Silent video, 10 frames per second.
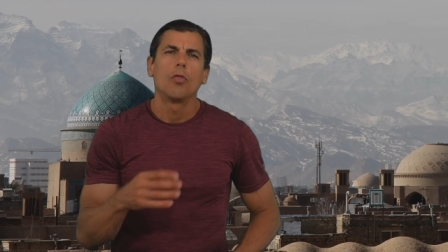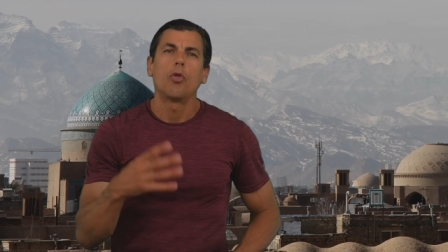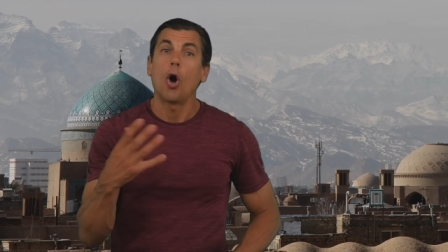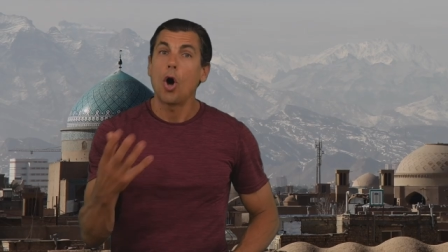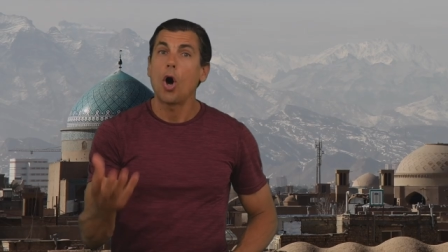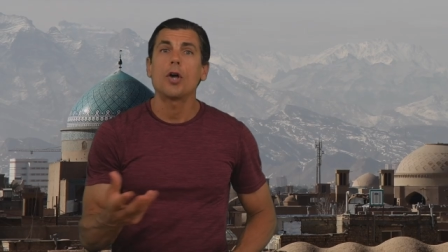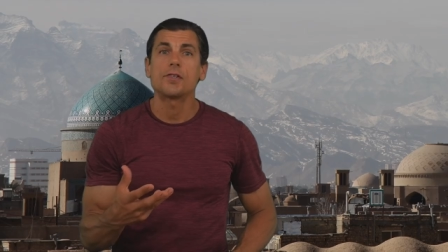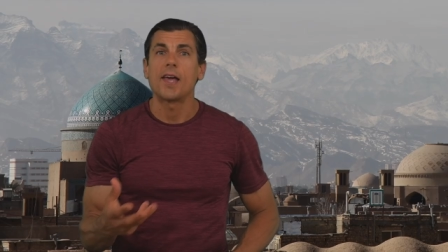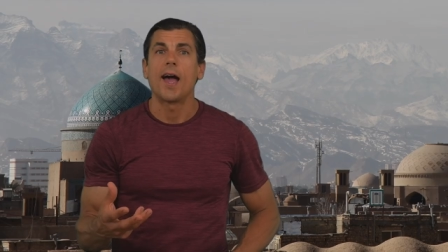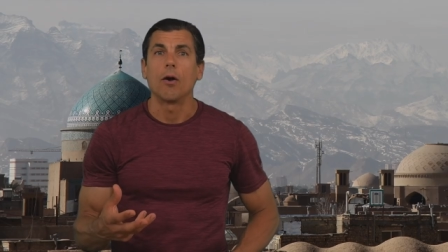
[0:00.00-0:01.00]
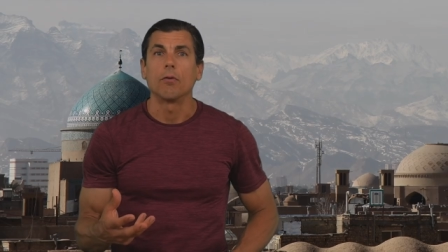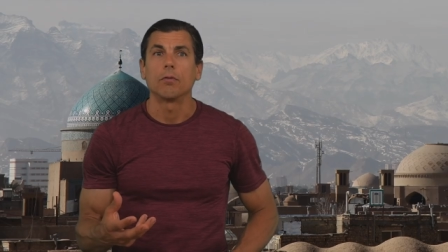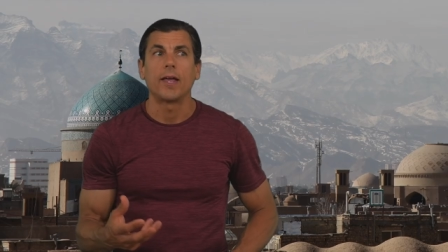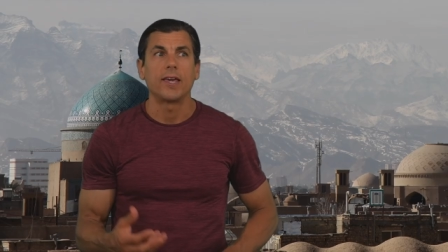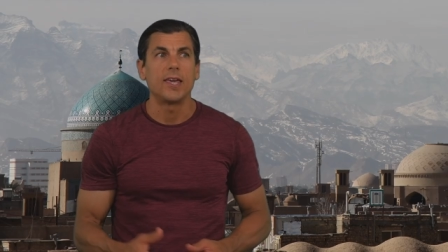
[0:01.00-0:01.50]
The aw sound,
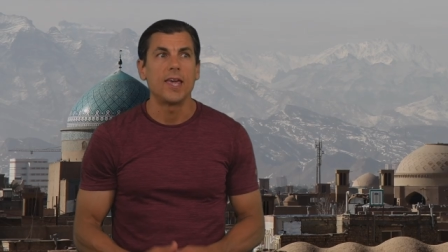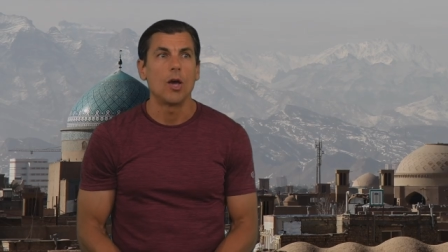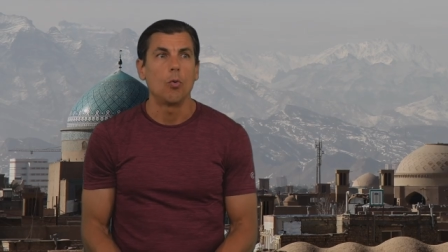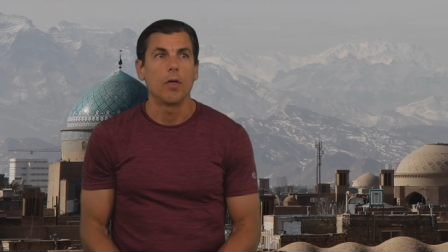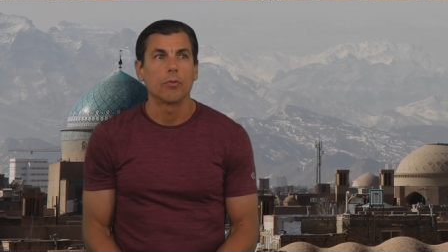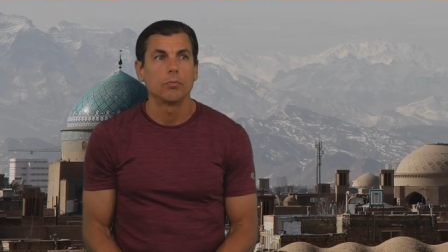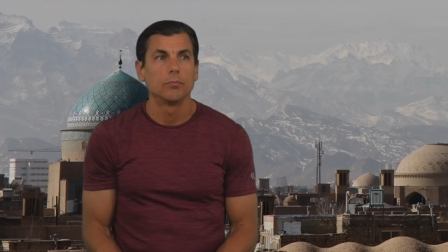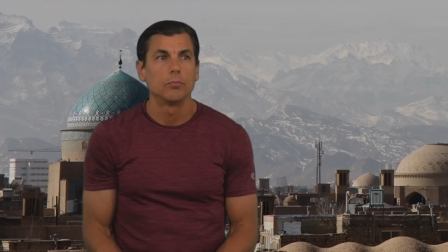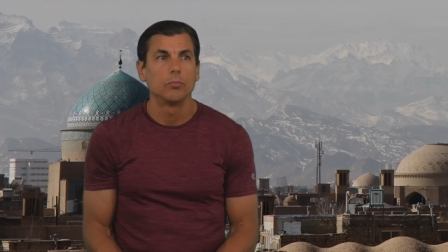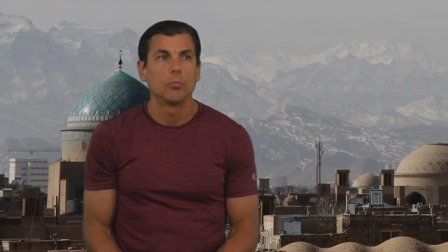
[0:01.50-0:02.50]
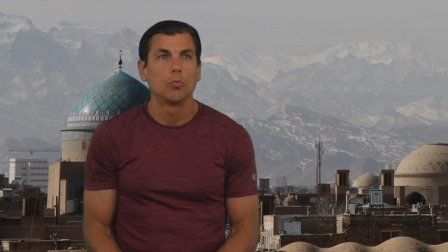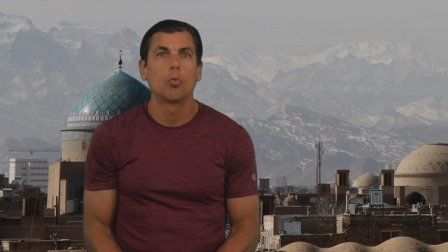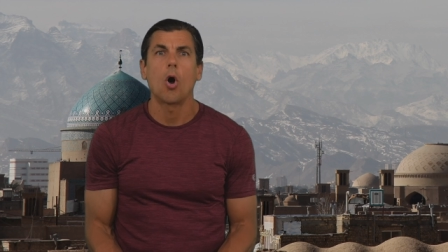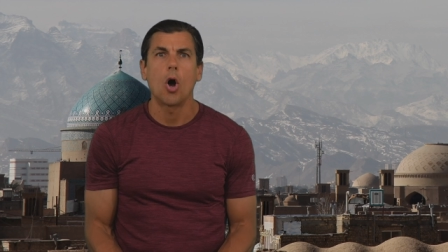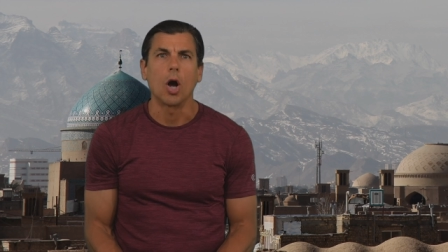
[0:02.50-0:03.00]
like you get with
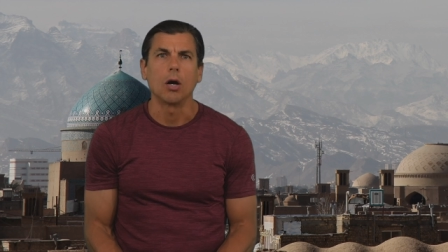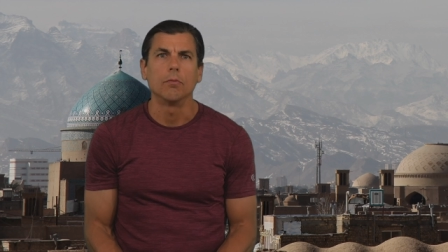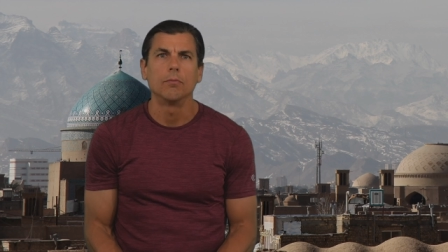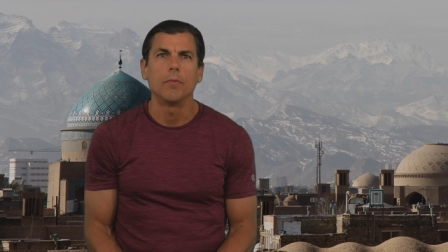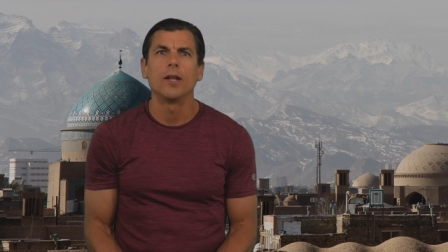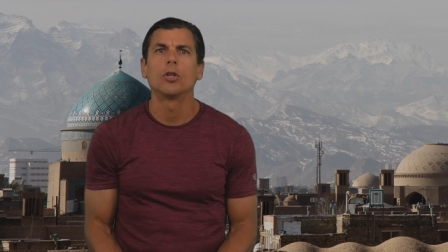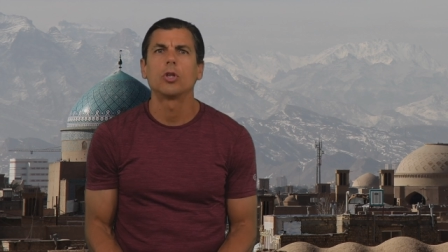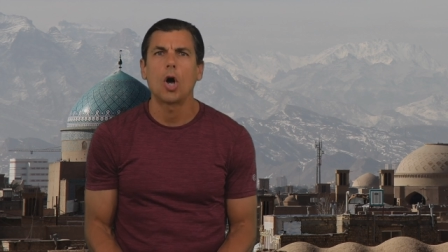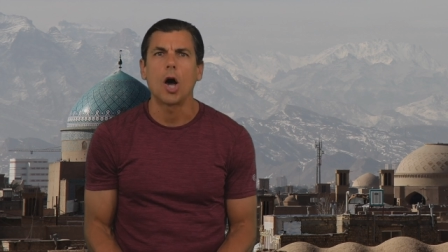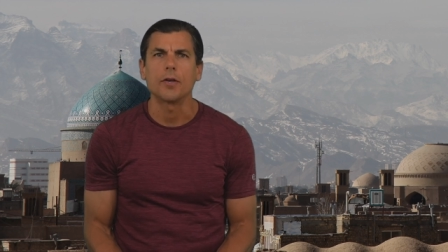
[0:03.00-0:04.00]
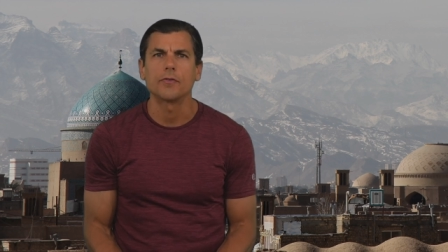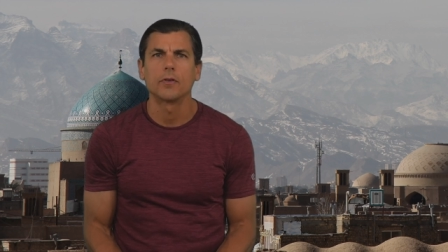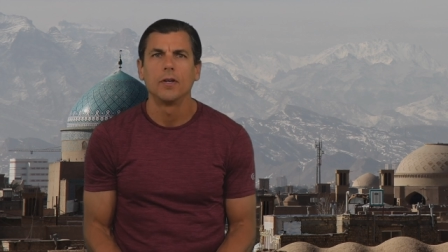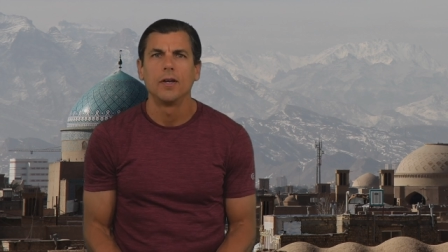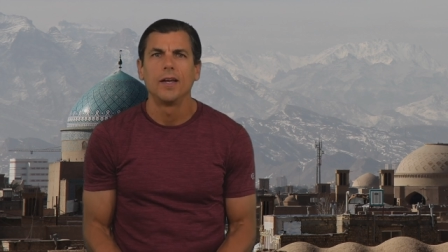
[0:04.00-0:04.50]
wrong and
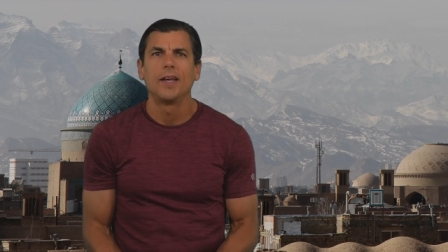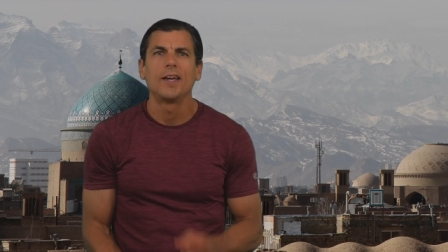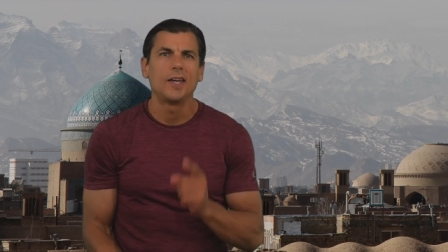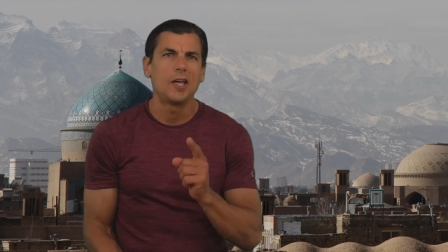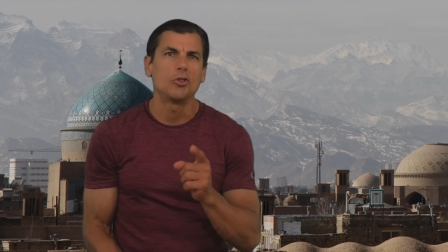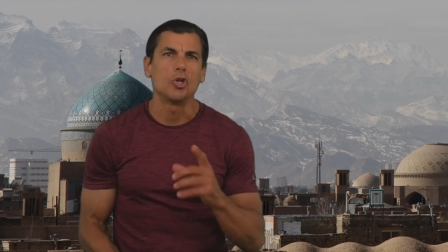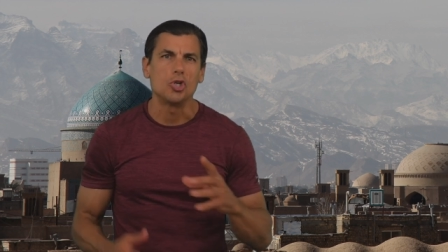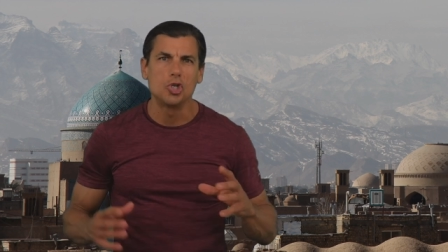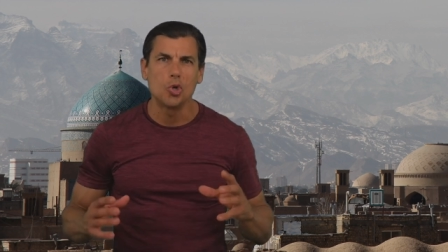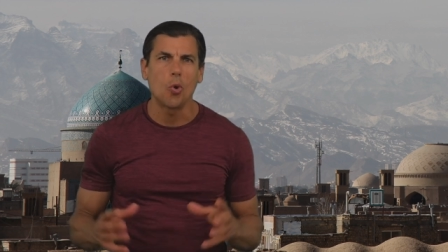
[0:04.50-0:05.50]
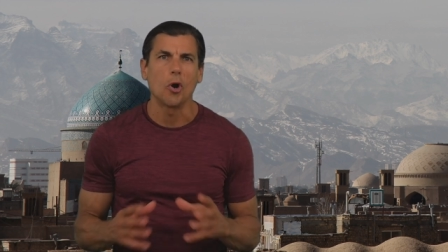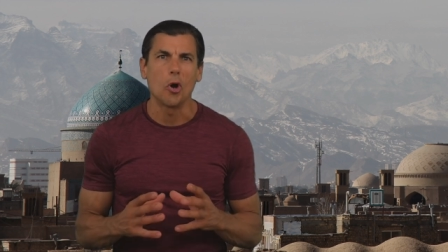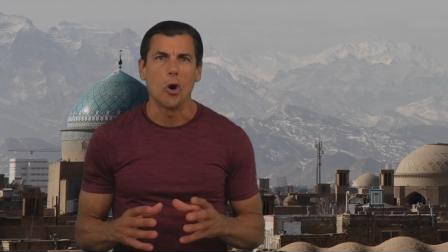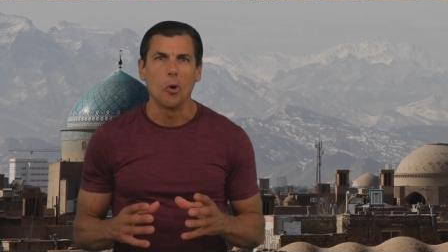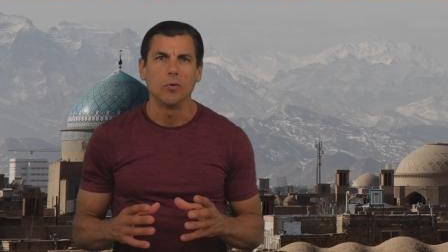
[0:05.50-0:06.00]
lost, get the short
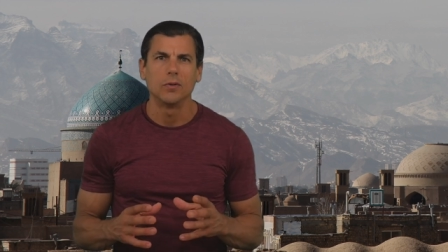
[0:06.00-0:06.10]
o.